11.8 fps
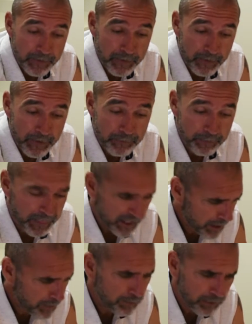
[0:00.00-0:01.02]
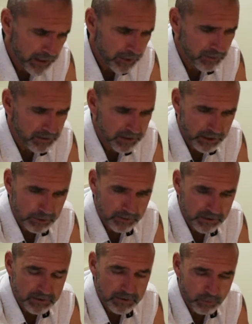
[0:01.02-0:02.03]
And I've been playing with it a little
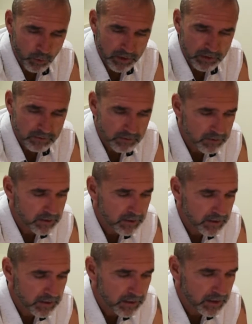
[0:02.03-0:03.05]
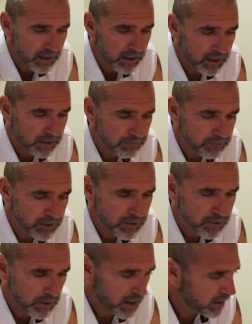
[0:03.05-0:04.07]
bit this morning.
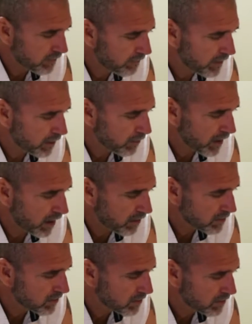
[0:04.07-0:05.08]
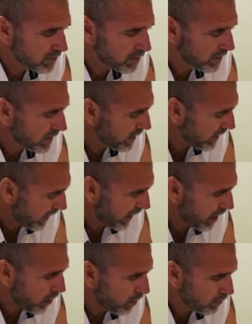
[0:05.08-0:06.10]
Just trying to figure out
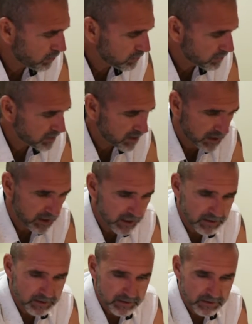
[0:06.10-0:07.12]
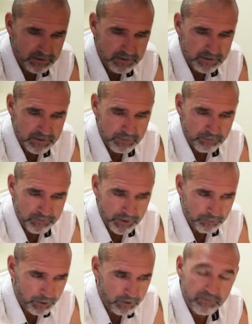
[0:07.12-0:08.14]
how to get the
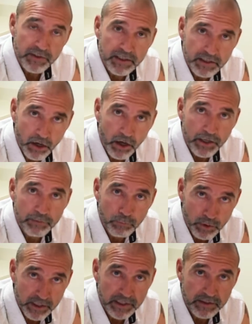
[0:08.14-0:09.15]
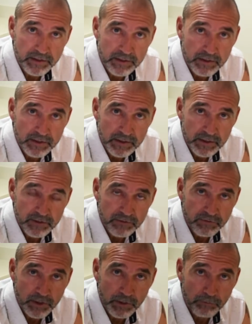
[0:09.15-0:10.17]
perfect naan bread
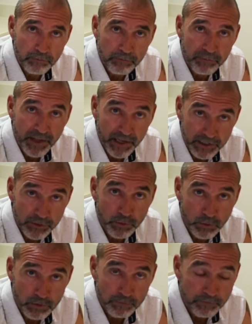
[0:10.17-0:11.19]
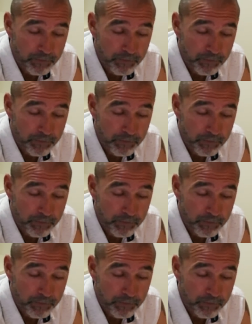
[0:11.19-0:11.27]
from einkorn.